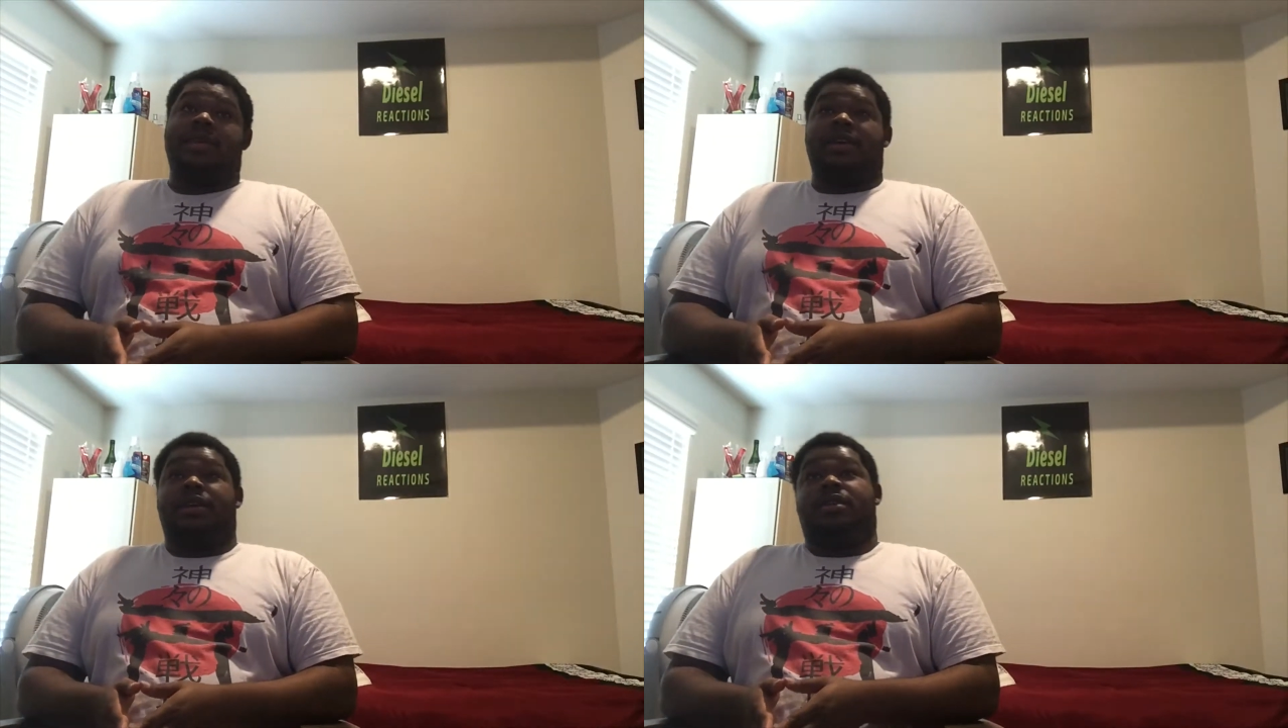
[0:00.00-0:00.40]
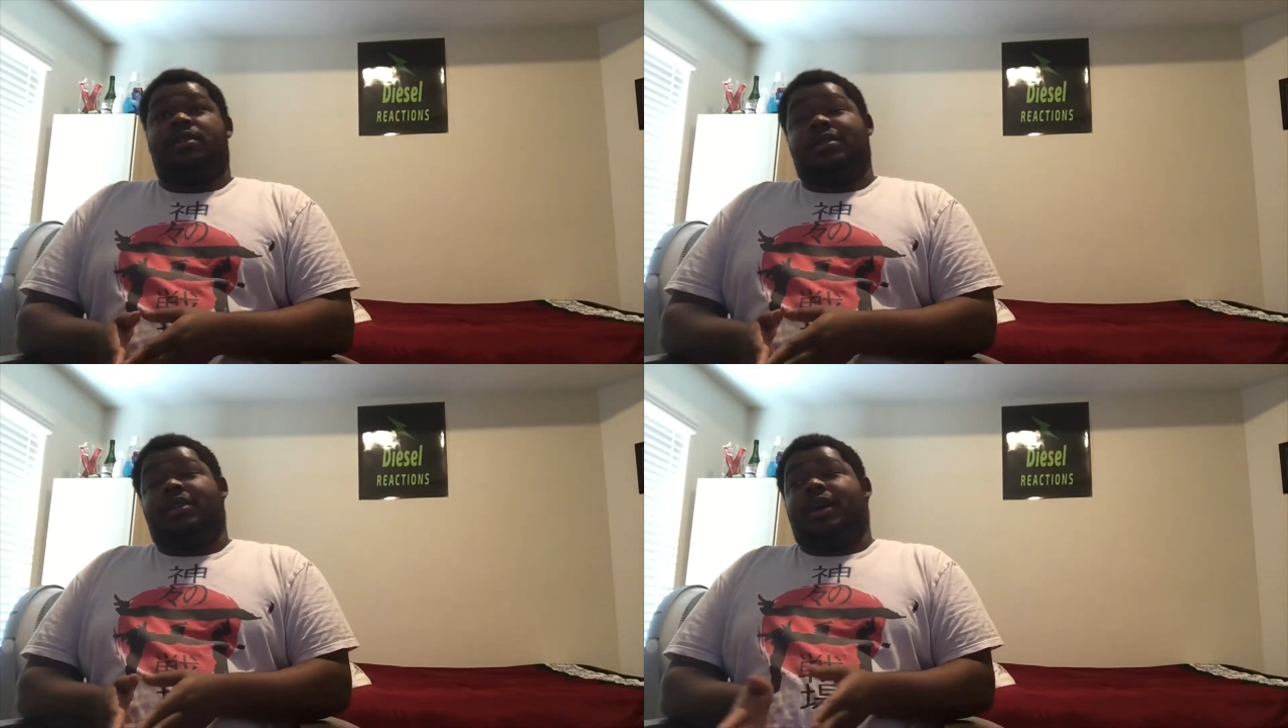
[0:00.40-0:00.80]

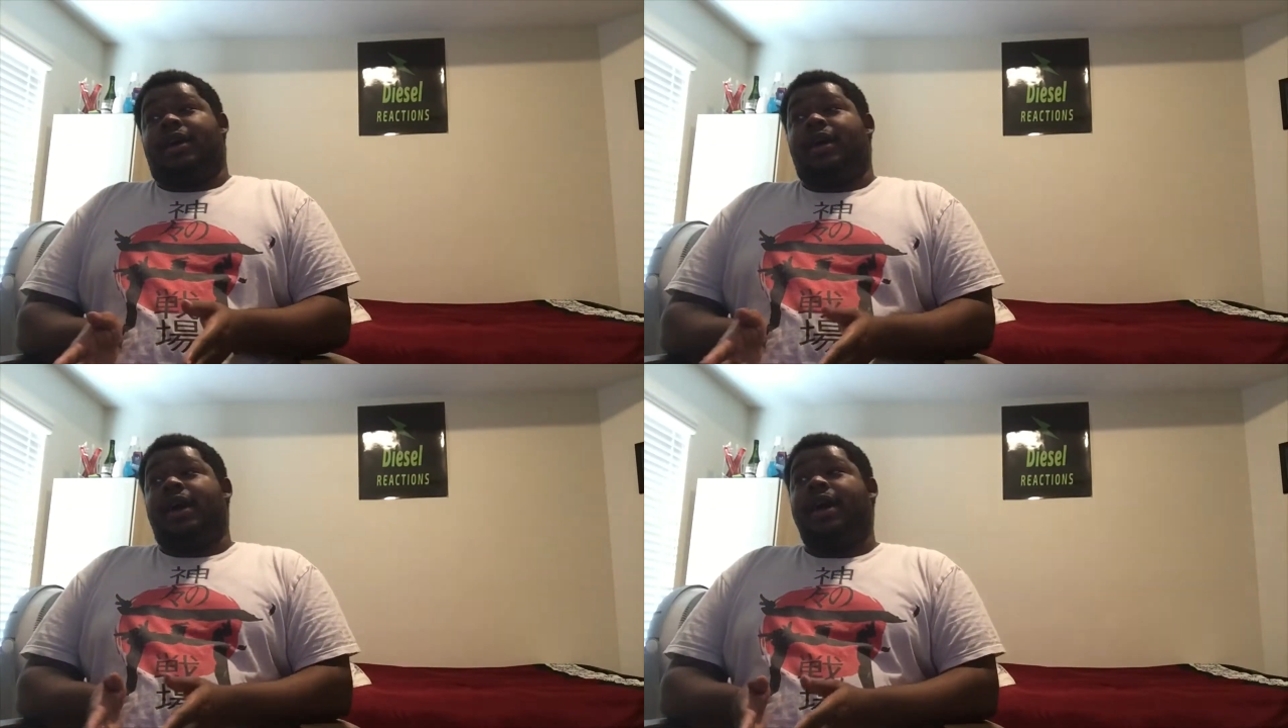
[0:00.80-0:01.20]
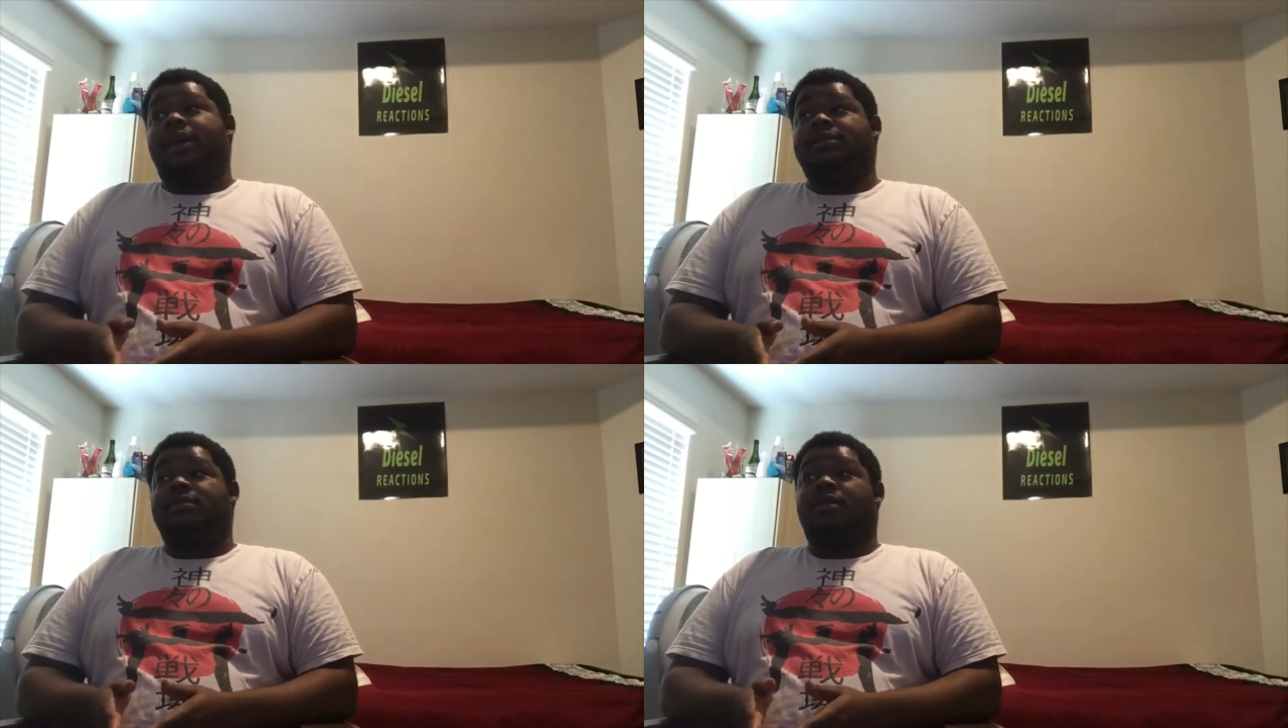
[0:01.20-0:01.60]
And I
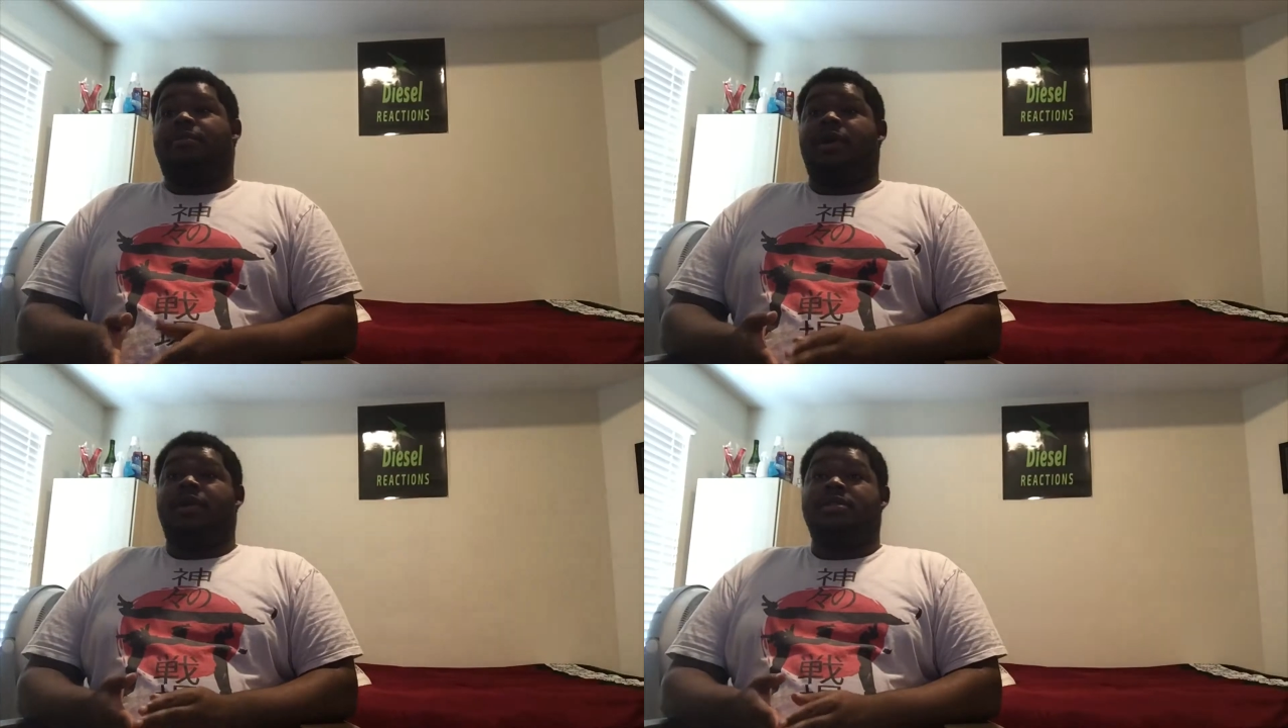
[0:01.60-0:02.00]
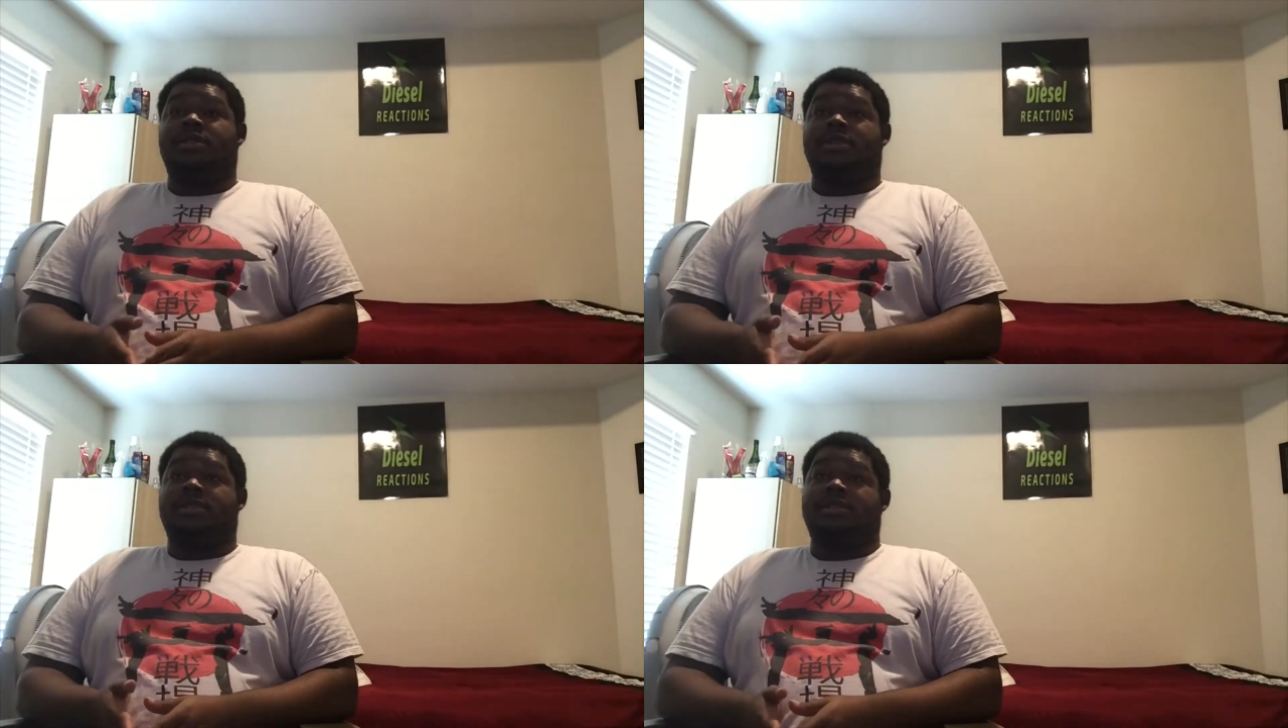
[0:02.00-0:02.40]
had to
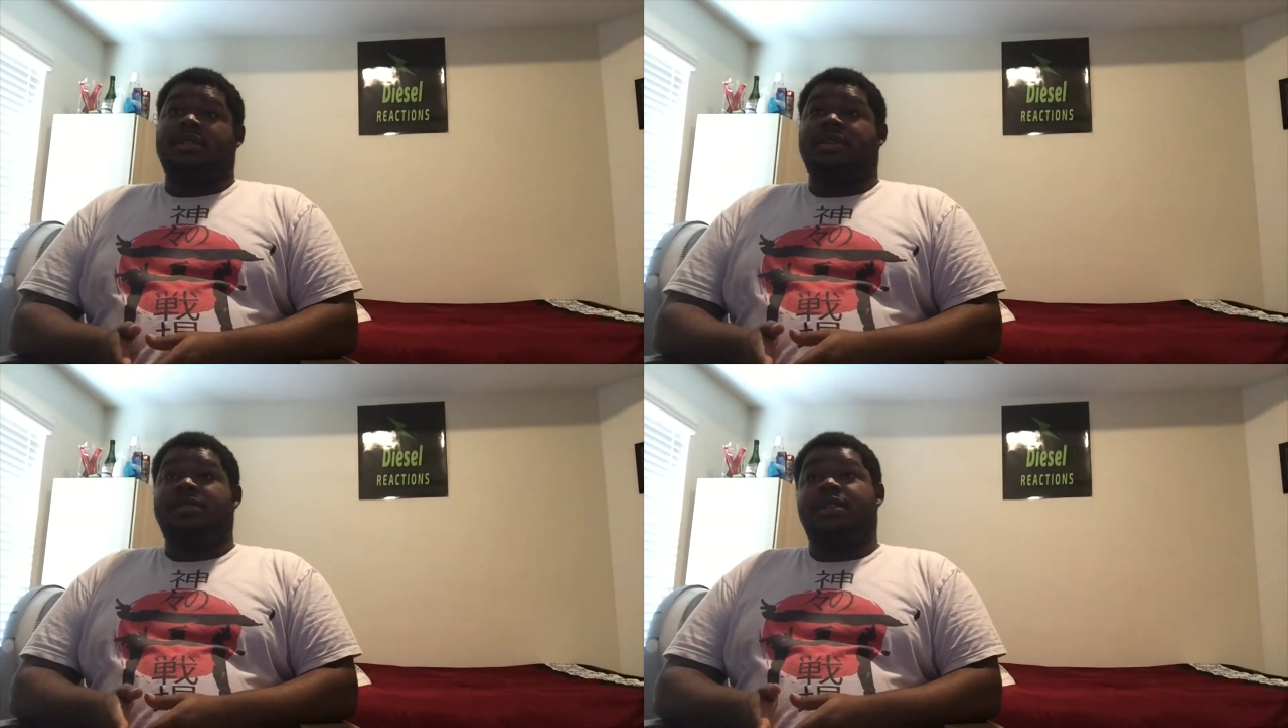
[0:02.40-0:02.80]
apologize to some,